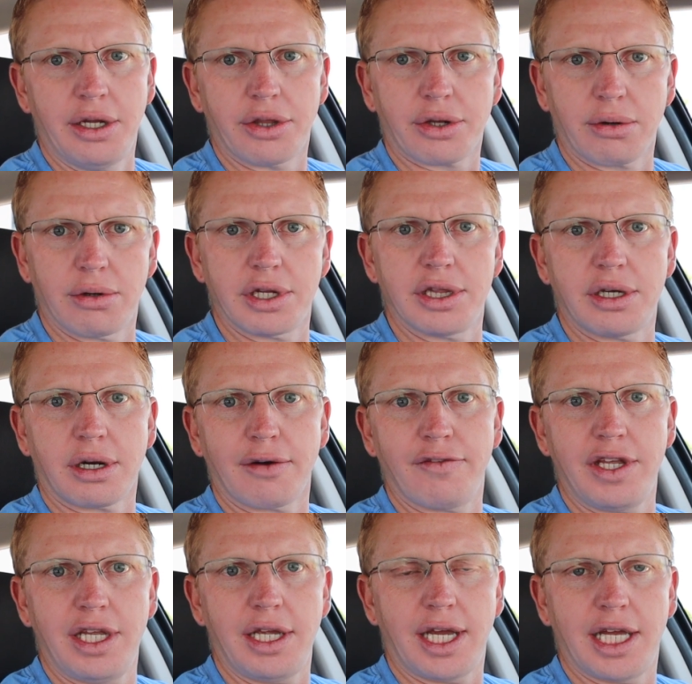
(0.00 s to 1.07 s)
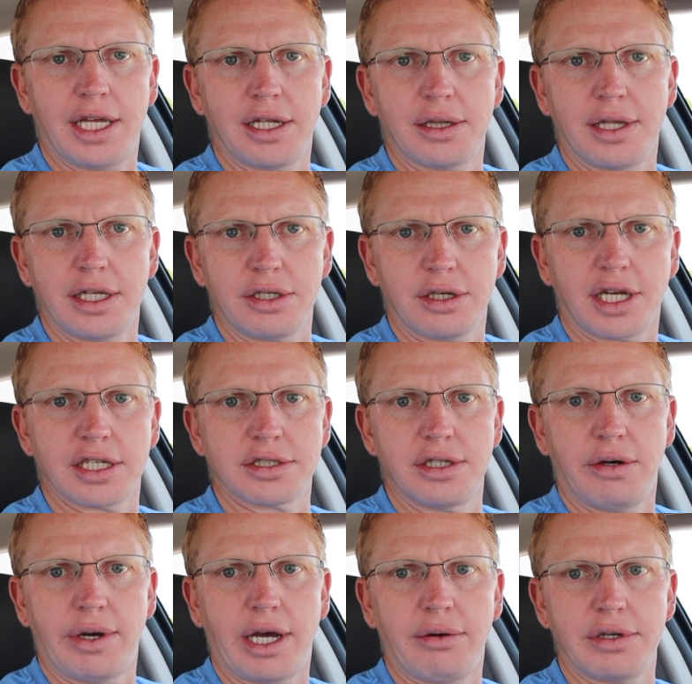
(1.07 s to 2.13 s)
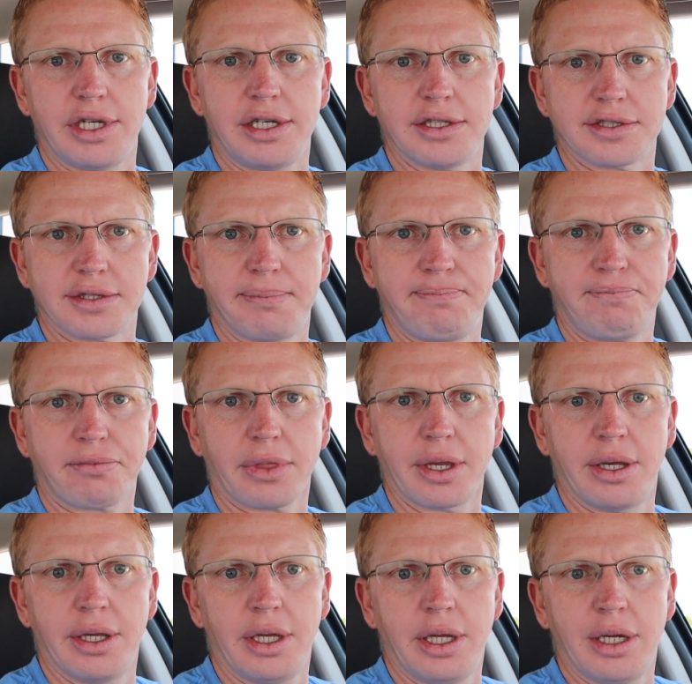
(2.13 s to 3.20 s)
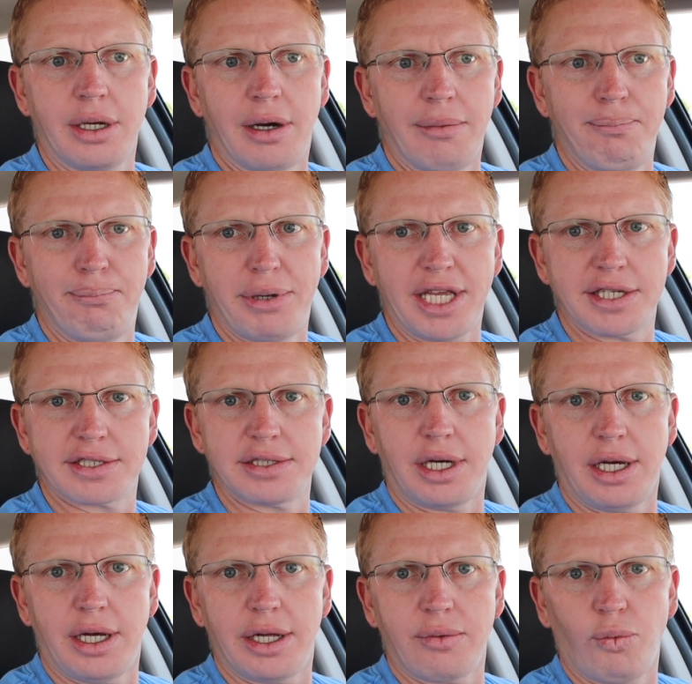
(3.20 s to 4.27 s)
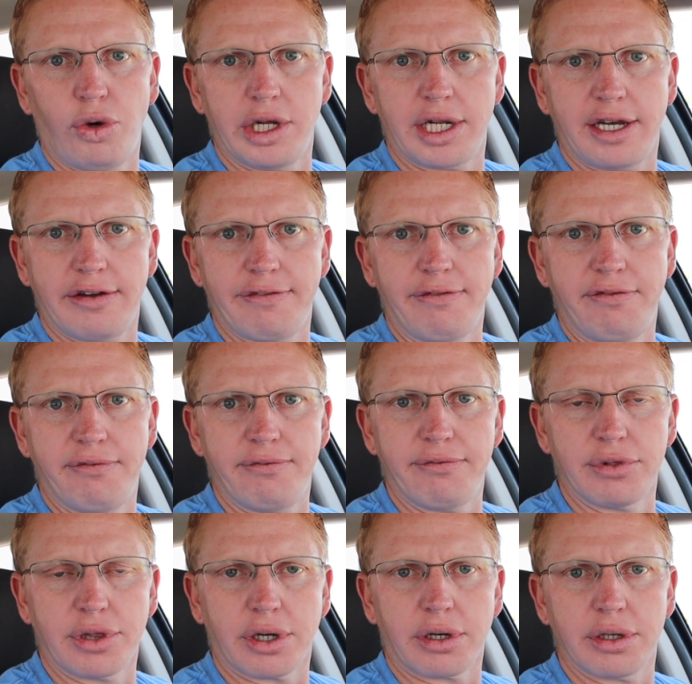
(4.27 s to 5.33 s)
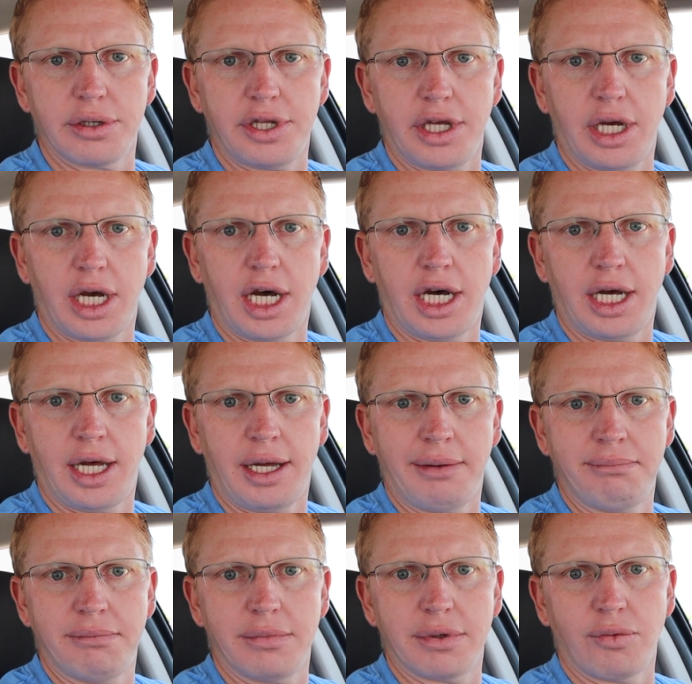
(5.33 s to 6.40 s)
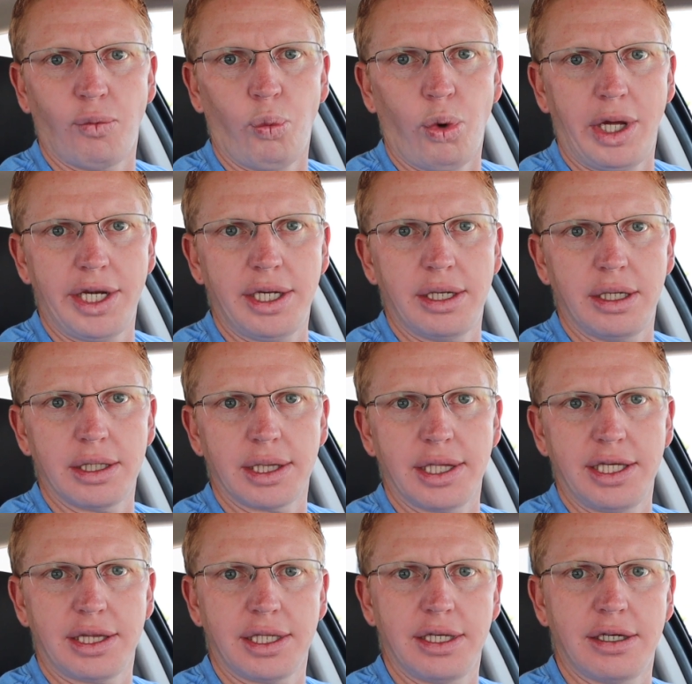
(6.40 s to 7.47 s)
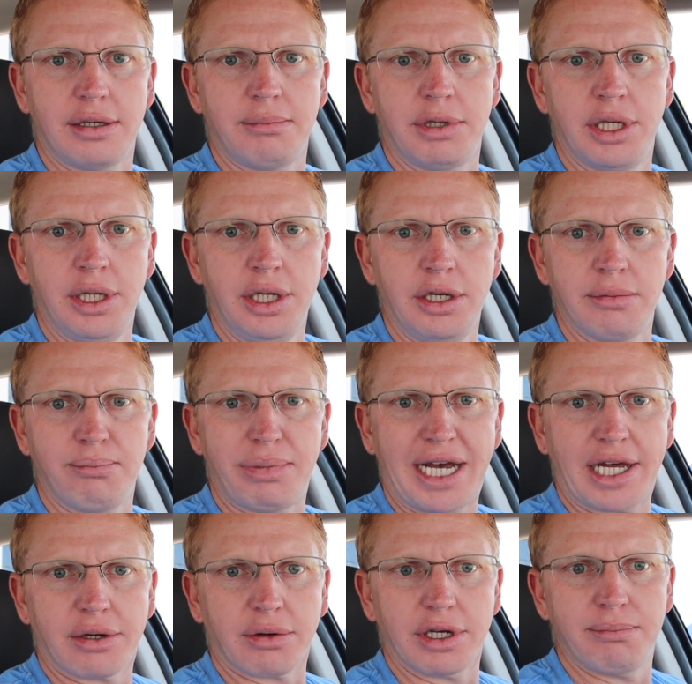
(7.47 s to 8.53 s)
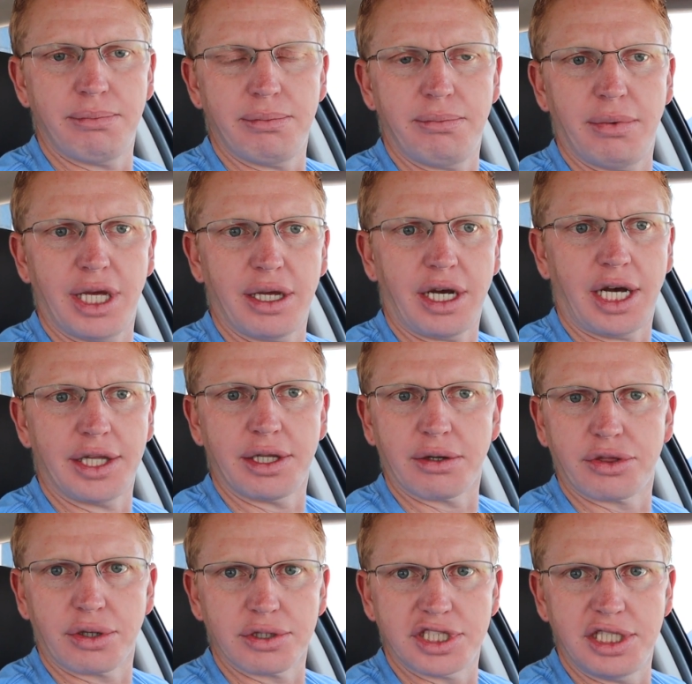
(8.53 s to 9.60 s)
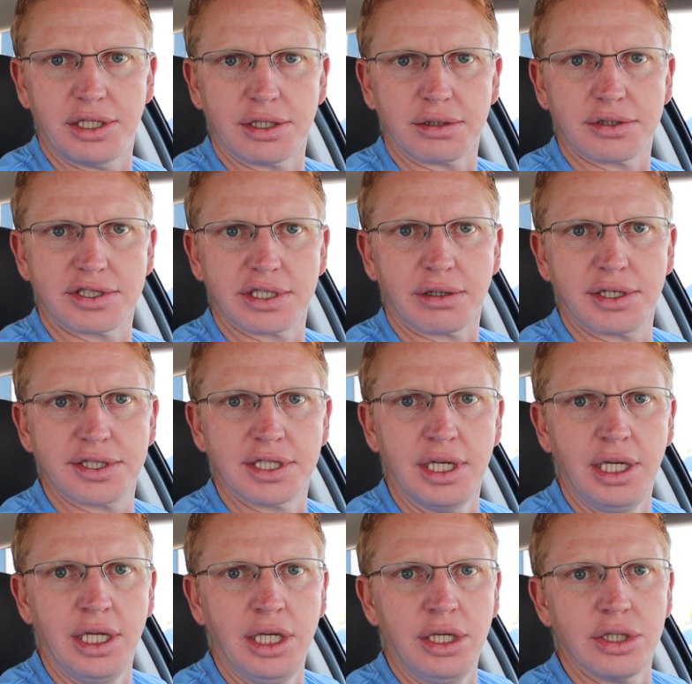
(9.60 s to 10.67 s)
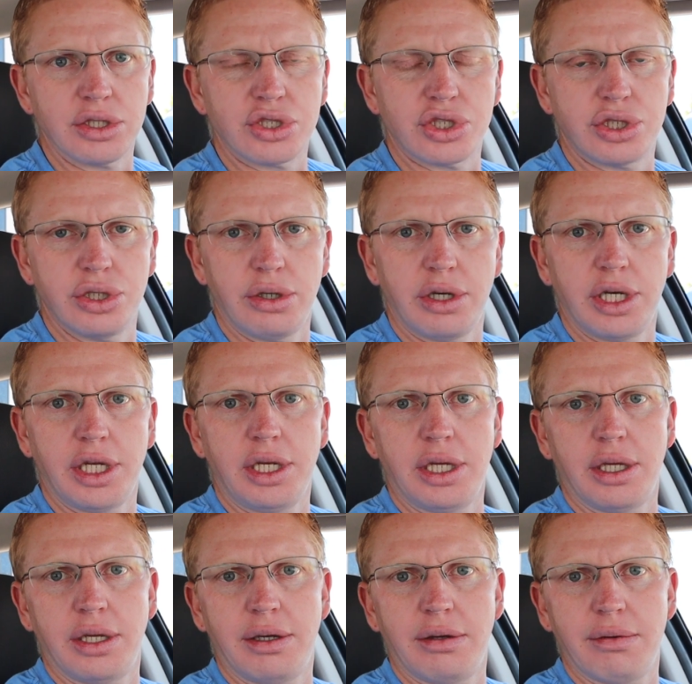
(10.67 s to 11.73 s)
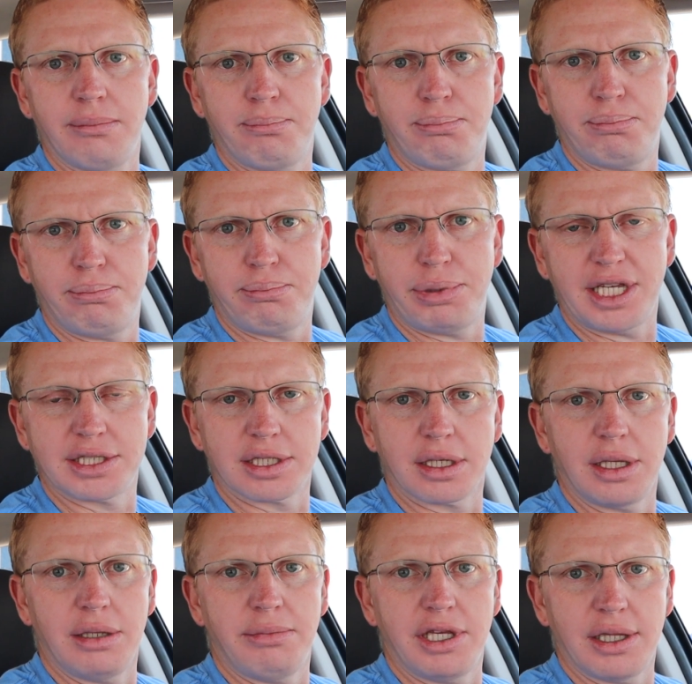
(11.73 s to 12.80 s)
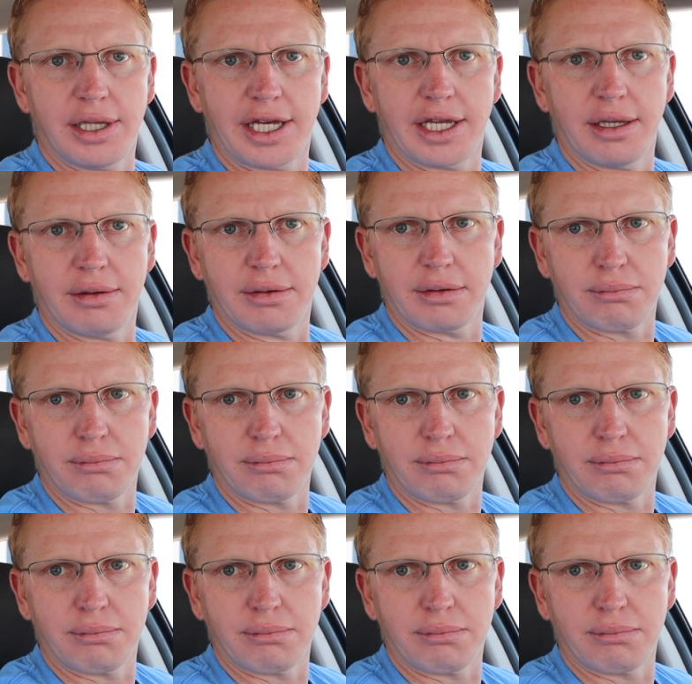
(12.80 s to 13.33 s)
throw it in the RV, and let you guys know how it does. Based on what I've learned, one lithium battery, their 1300 series, should basically be like